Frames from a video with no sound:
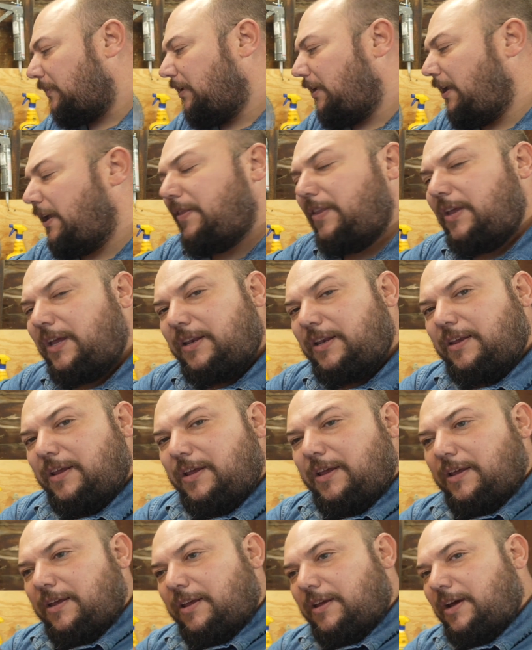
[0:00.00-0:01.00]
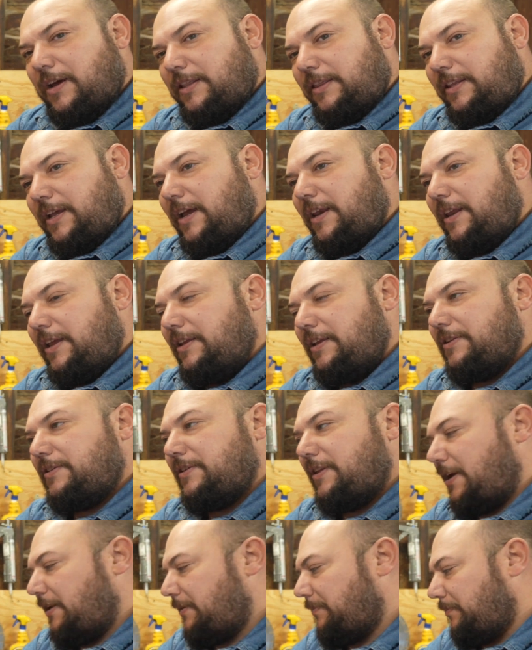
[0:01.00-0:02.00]
and then cut that
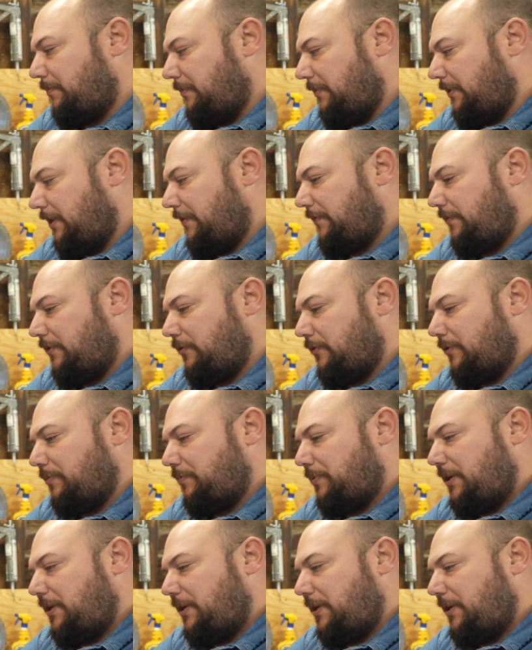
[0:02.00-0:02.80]
leftover